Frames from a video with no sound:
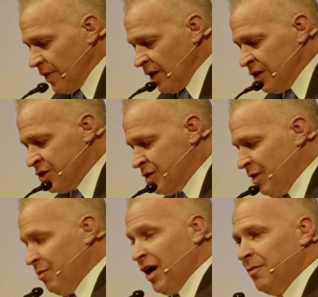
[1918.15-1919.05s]
You see, my
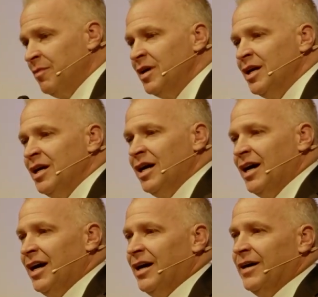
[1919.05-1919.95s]
mom
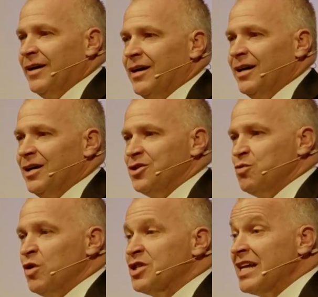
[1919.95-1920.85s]

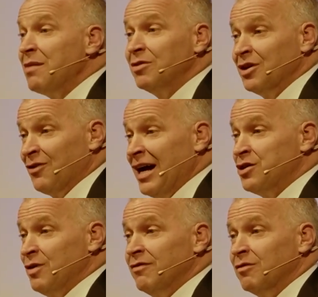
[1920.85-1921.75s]
wasn't able to graduate from